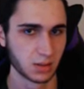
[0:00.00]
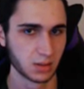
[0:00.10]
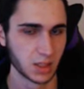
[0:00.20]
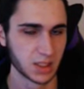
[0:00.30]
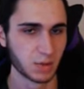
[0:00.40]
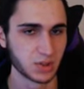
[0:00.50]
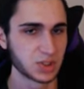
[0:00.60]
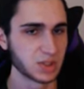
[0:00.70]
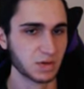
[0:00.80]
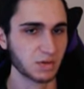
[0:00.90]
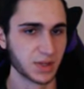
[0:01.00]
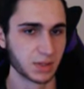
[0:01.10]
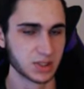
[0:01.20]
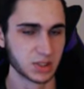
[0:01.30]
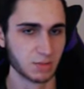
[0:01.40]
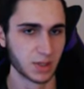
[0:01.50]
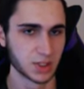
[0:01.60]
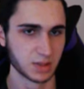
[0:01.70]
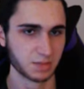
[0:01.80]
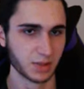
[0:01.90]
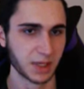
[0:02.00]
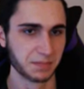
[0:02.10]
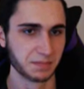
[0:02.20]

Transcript: it's mostly just movement. There isn't too much to explain.